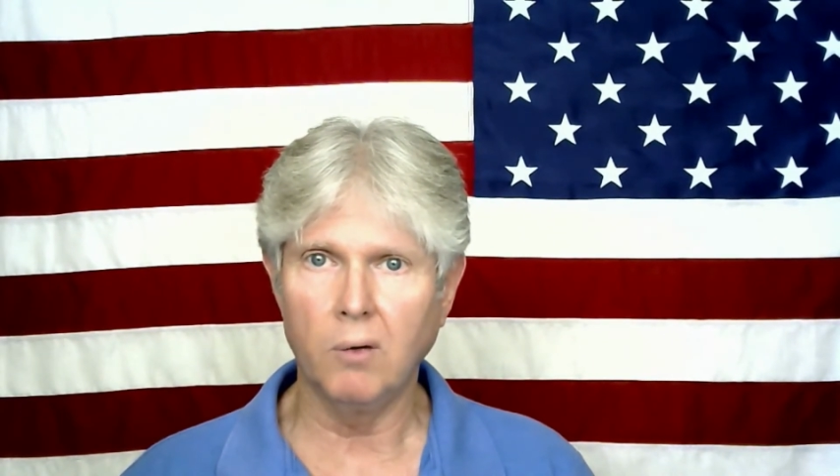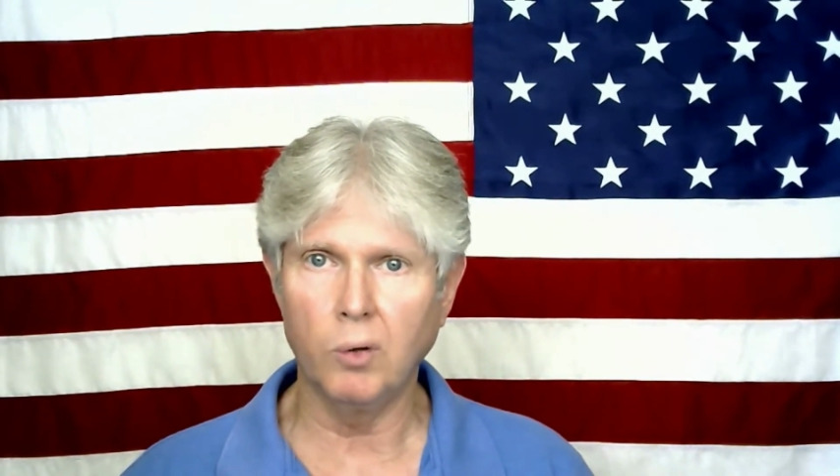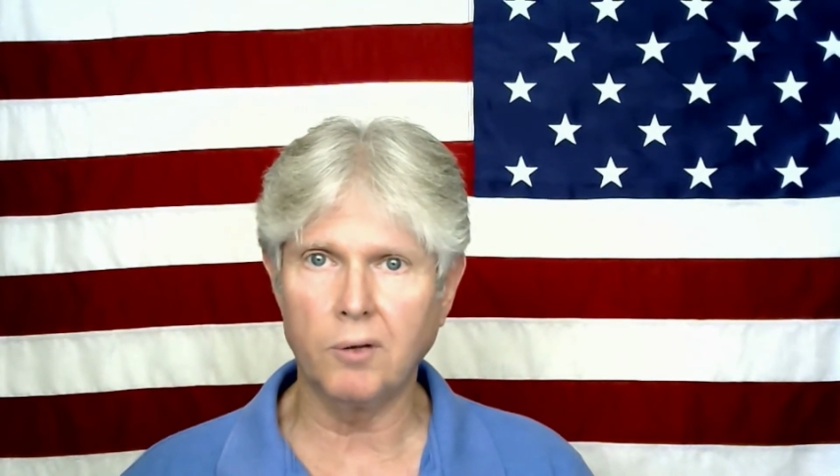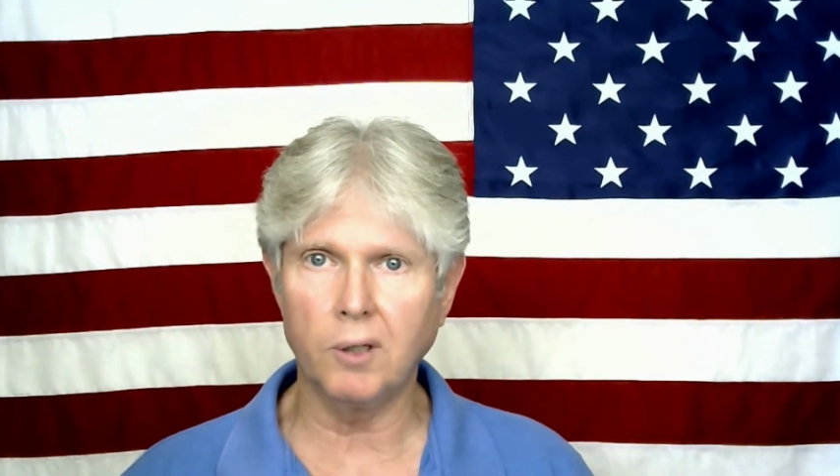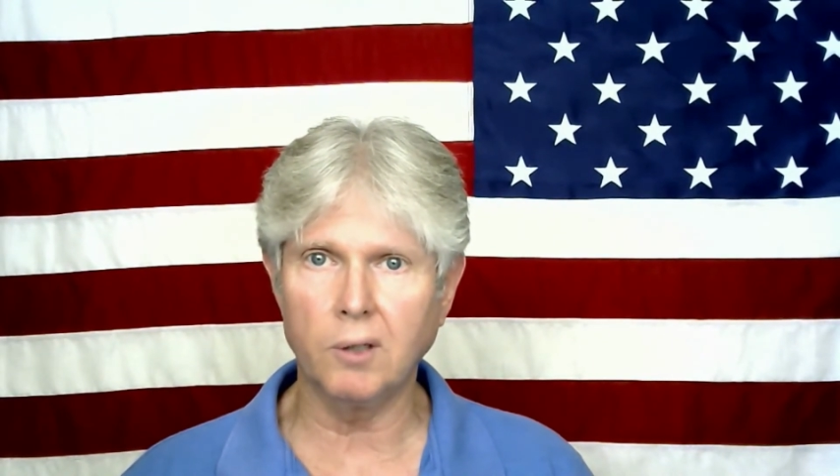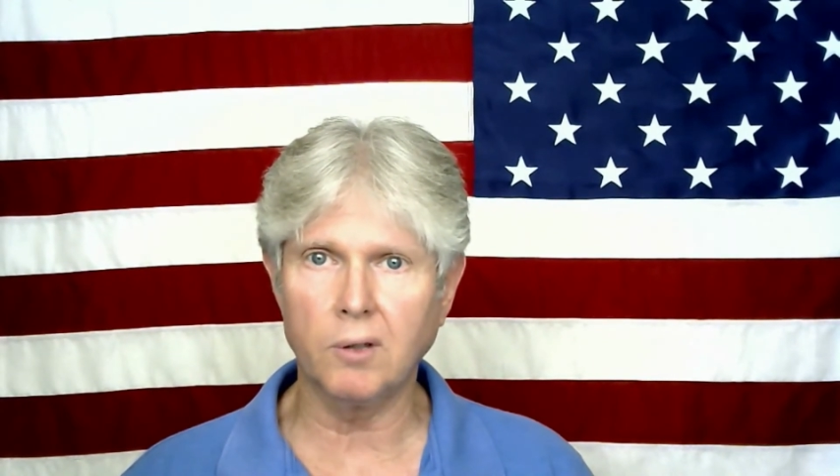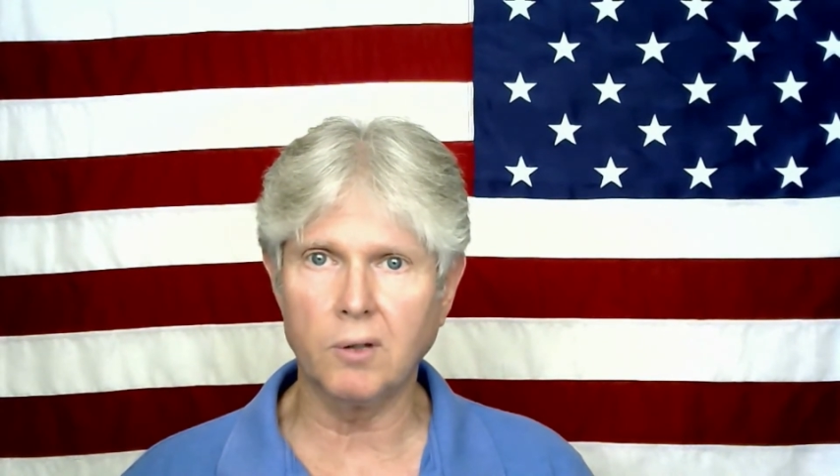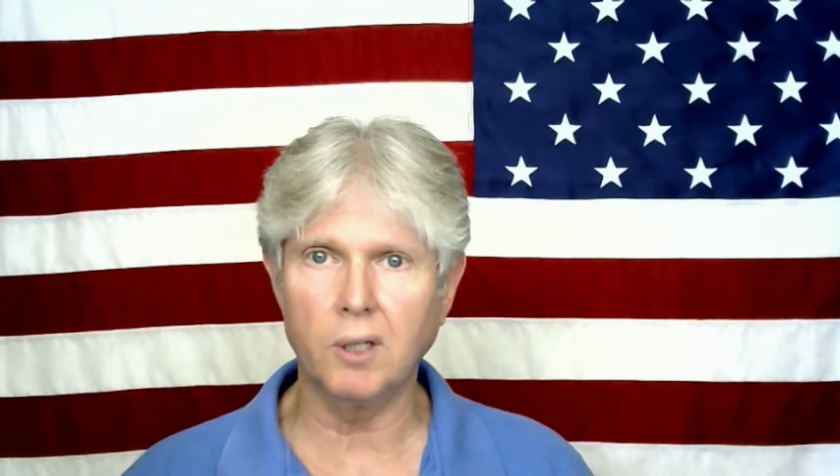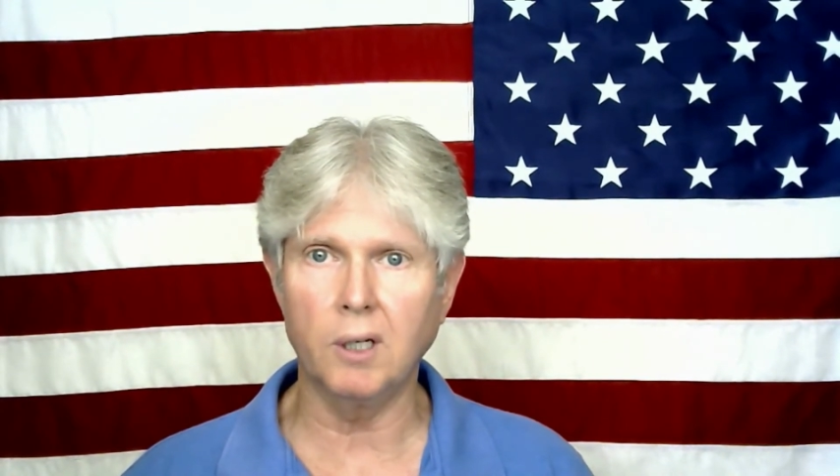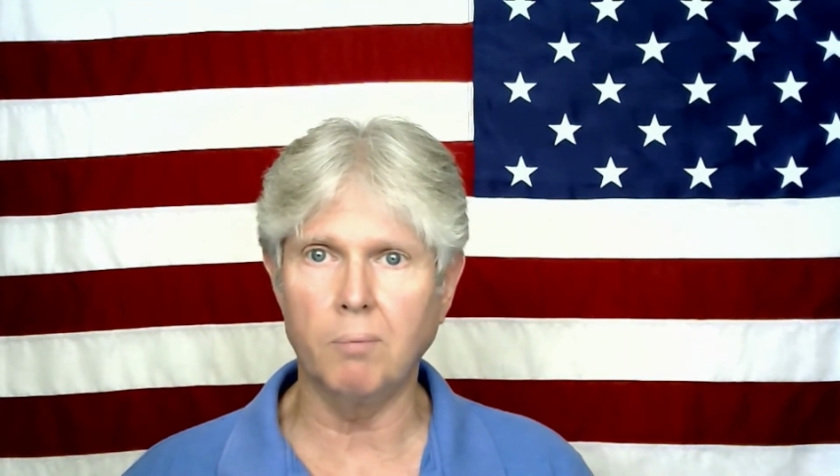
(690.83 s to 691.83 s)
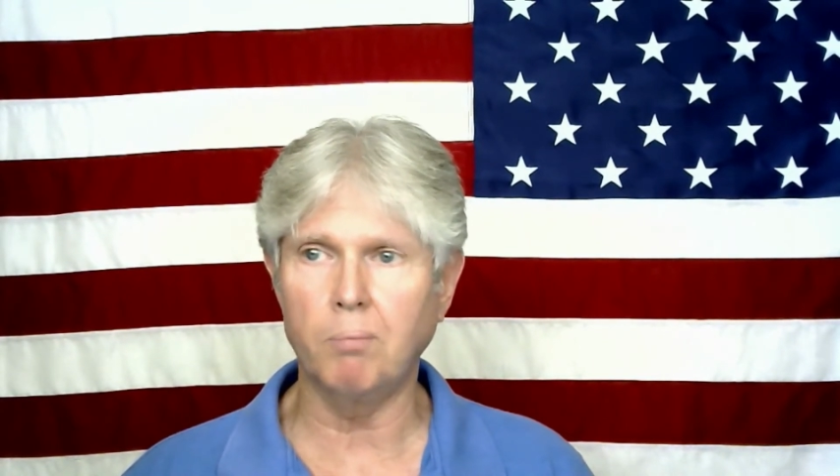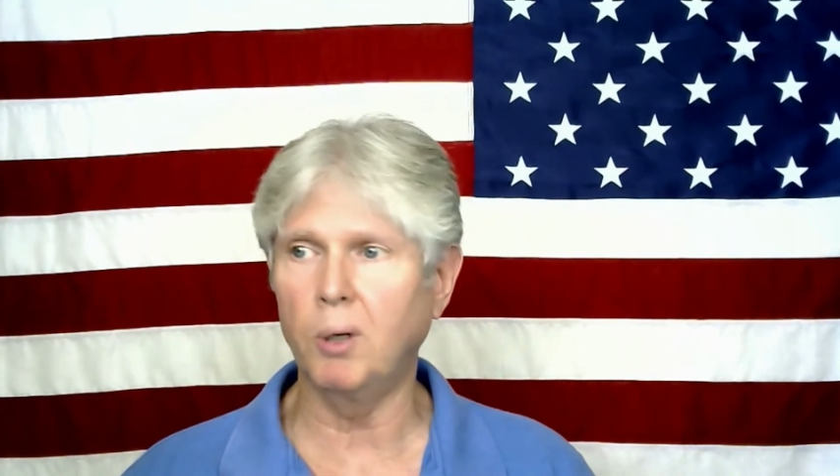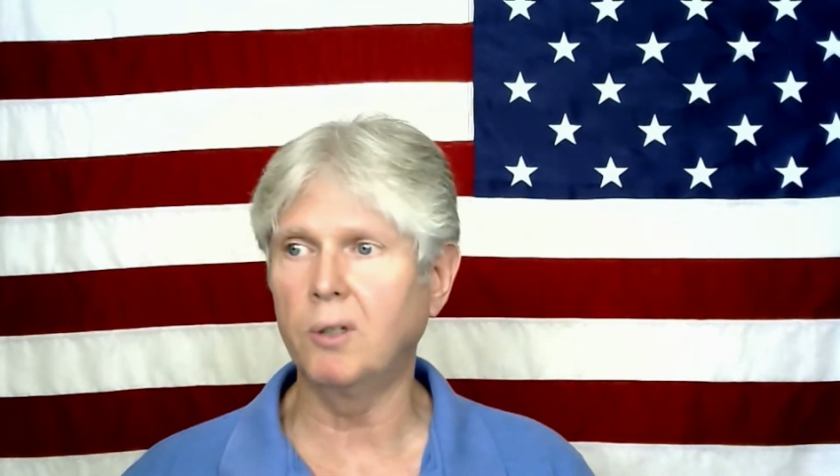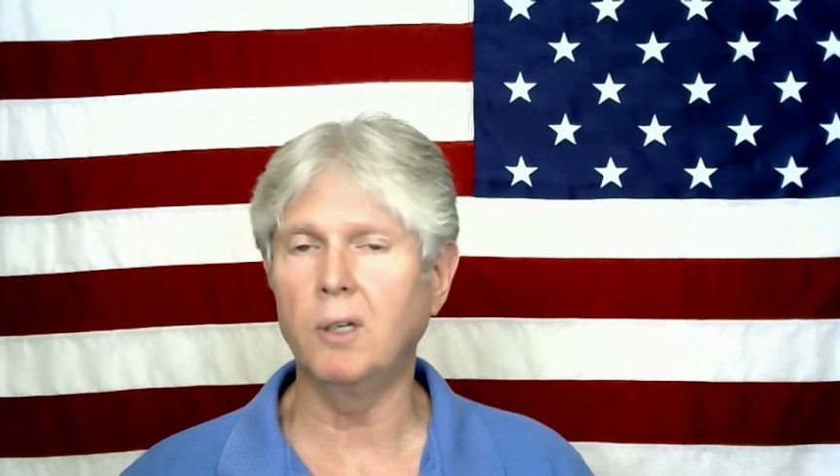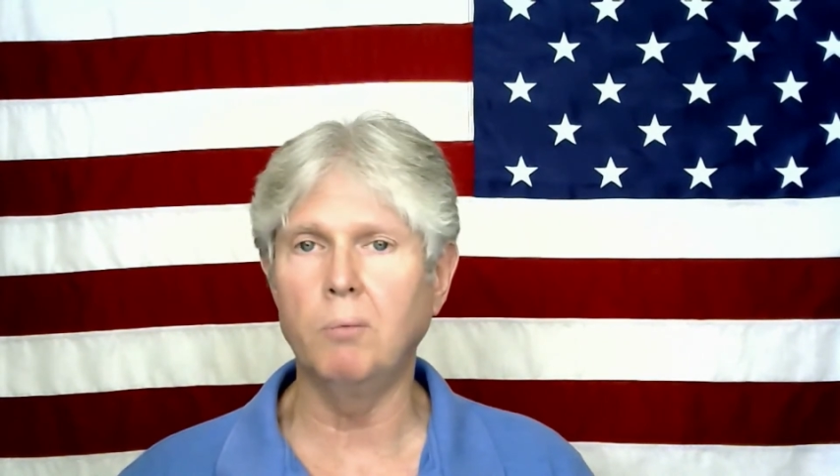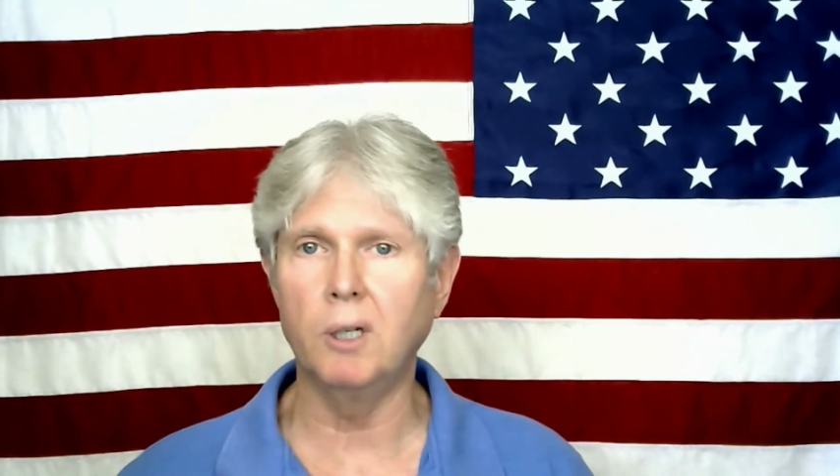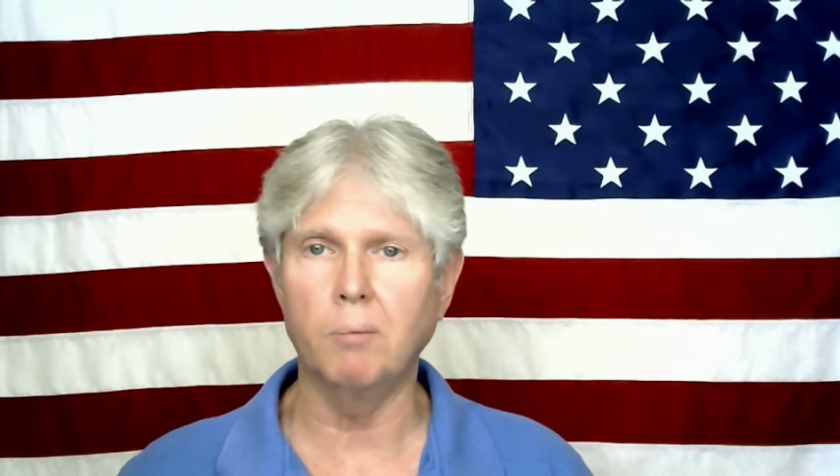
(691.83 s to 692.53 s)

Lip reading: with this is going to put them in a